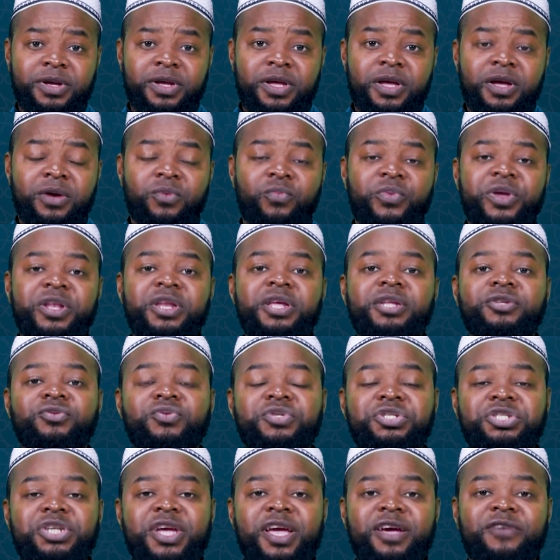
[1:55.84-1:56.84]
We need to
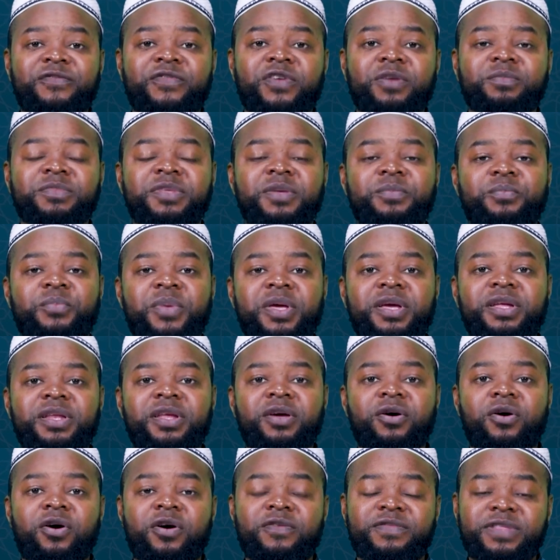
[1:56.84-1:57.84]
check from the beginning
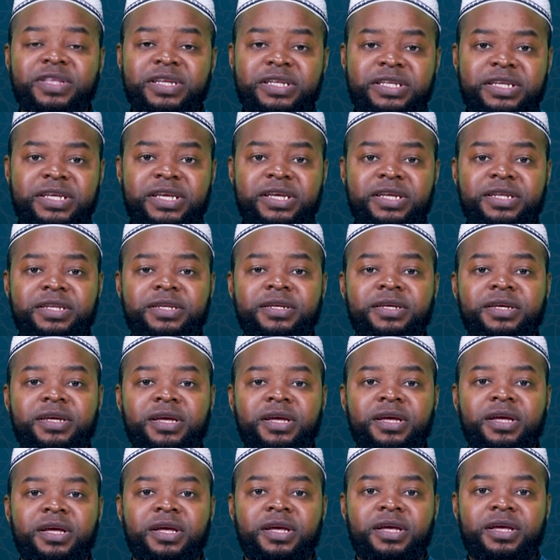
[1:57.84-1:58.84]
of the deed.
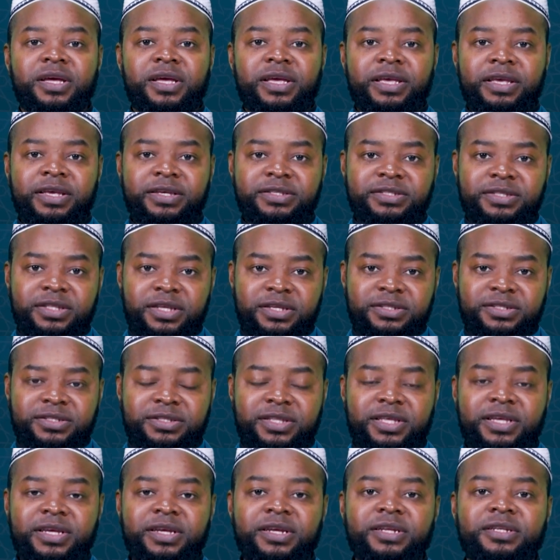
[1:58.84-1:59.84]
Is this
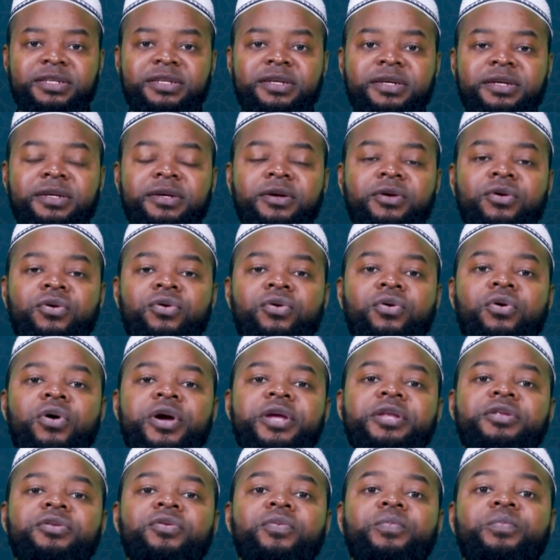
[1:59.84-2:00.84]
deed
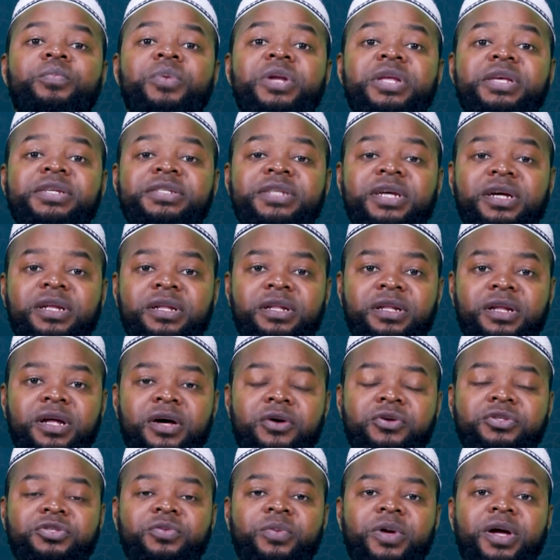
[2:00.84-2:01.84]
going to please
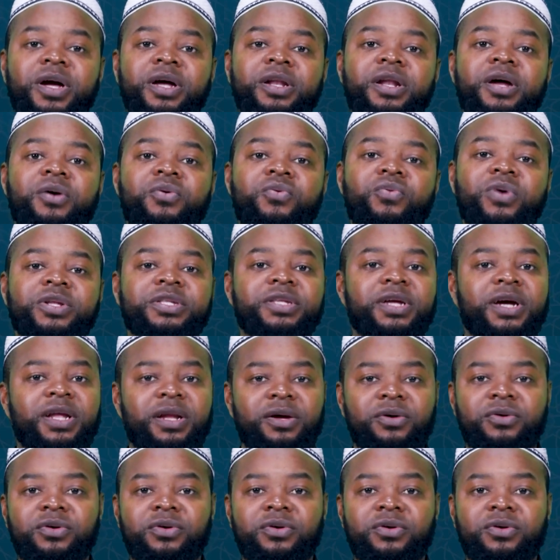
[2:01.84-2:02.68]
Allah subhanahu wa ta'ala or